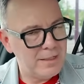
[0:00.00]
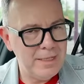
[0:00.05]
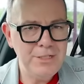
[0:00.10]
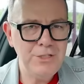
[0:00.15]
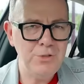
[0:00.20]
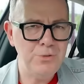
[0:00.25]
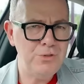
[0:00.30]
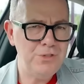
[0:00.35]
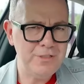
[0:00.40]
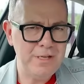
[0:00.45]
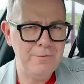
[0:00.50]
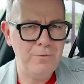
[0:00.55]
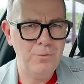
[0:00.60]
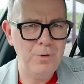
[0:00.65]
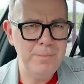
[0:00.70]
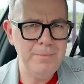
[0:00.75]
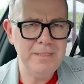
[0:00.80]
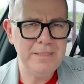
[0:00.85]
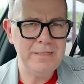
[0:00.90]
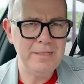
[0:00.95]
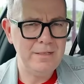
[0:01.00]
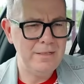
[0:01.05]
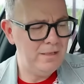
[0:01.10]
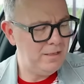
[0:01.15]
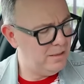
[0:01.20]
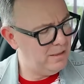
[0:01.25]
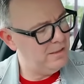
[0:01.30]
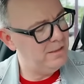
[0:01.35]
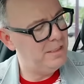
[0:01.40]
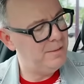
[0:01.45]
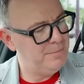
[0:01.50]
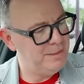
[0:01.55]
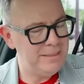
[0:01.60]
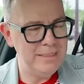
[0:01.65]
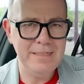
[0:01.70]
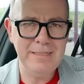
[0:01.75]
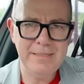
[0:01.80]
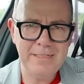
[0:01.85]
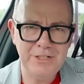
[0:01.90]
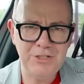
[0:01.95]
And they do several
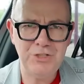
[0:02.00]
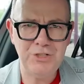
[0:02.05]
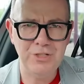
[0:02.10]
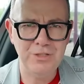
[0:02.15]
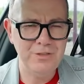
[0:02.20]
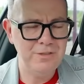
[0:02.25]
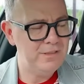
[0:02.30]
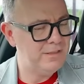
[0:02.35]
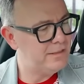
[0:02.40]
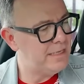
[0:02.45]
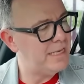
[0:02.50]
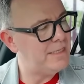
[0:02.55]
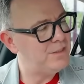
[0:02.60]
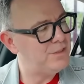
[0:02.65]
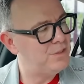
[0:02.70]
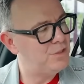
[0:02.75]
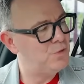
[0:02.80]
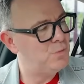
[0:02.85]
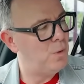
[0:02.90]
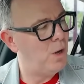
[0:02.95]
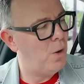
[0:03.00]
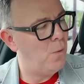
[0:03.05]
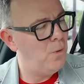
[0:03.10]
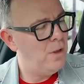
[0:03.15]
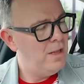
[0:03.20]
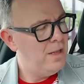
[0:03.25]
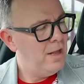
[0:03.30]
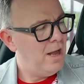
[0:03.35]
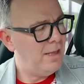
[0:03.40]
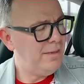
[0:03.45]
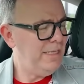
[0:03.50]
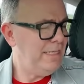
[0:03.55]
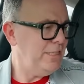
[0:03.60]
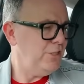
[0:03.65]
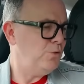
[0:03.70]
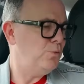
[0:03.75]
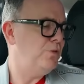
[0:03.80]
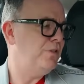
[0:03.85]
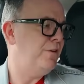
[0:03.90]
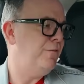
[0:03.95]
limited edition sets as well. I think
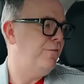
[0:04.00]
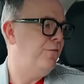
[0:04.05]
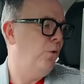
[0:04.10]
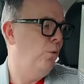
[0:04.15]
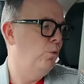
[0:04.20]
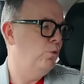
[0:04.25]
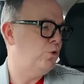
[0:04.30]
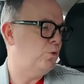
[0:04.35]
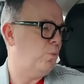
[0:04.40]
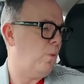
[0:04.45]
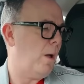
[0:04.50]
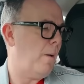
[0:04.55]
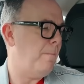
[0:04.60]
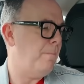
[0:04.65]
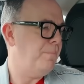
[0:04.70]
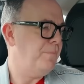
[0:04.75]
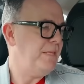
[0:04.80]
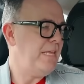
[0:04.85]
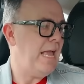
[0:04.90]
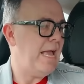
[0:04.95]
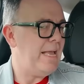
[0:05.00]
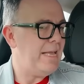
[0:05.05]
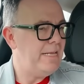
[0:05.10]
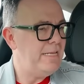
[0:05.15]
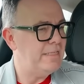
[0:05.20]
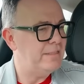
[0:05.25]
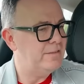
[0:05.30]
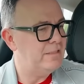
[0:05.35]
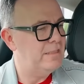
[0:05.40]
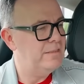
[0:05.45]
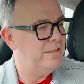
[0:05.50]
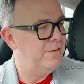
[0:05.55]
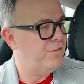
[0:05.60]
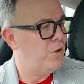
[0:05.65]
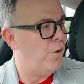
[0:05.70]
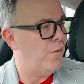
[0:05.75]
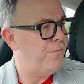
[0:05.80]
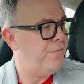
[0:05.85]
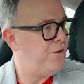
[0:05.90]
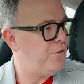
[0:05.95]
this was the 4th one. Yeah, it is. And they've
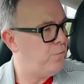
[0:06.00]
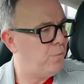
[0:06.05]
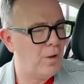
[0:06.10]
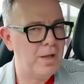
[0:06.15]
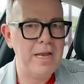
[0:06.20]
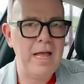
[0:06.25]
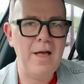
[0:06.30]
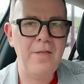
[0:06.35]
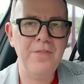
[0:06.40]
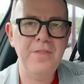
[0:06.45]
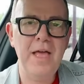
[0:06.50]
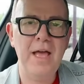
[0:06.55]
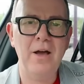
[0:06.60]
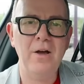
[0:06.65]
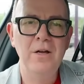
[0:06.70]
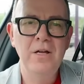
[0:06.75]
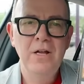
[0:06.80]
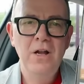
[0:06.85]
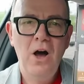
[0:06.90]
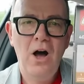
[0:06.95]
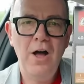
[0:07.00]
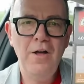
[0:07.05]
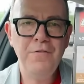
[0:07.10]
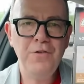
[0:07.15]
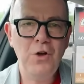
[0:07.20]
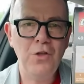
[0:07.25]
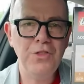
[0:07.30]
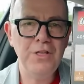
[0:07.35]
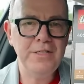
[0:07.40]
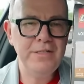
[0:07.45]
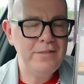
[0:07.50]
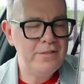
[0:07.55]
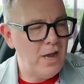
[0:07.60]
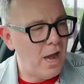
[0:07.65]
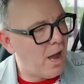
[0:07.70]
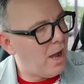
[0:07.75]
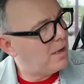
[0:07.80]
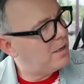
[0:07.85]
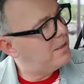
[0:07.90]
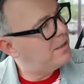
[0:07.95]
got a 5th one out now. I've got the
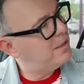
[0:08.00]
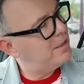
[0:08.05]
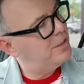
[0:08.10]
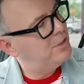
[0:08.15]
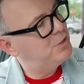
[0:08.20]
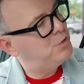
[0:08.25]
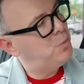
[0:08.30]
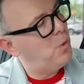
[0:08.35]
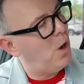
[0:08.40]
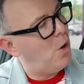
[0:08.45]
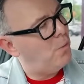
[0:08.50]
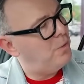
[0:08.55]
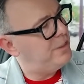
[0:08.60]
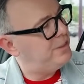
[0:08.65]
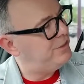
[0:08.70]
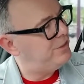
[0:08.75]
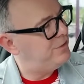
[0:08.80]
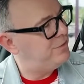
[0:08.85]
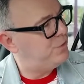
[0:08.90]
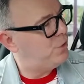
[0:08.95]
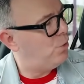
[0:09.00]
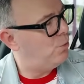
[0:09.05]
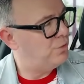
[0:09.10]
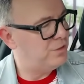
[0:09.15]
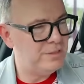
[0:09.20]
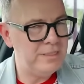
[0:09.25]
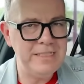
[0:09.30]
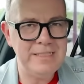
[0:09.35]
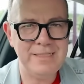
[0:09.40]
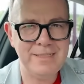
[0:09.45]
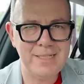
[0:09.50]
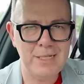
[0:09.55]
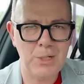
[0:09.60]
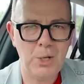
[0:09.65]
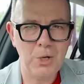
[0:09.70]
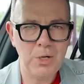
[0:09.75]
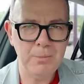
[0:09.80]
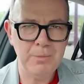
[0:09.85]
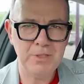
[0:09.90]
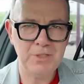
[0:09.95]
duck as well, which of course is
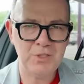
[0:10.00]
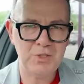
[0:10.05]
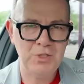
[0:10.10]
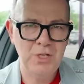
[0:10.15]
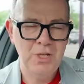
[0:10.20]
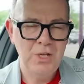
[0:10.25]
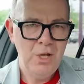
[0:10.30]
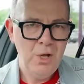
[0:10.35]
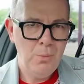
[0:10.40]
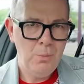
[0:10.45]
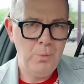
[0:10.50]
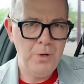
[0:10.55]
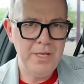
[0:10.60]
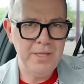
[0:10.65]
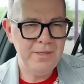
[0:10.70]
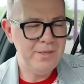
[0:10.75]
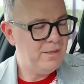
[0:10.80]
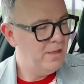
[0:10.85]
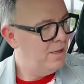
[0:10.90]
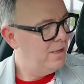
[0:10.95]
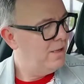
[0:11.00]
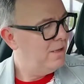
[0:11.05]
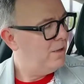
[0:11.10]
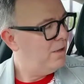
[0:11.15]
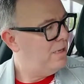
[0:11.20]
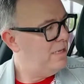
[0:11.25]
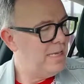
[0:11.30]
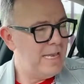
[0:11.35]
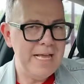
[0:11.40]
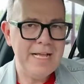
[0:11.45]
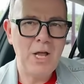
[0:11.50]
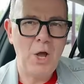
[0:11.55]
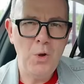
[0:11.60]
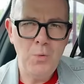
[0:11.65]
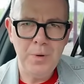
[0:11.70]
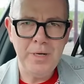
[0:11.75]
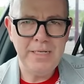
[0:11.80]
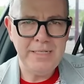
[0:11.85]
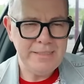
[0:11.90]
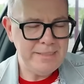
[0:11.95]
synonymous with
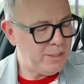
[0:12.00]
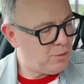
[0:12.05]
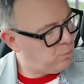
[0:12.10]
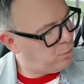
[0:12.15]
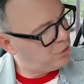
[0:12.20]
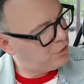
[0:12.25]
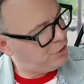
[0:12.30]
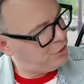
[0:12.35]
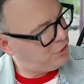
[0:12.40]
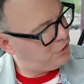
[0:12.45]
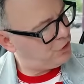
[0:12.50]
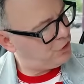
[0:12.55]
Lego when it did wooden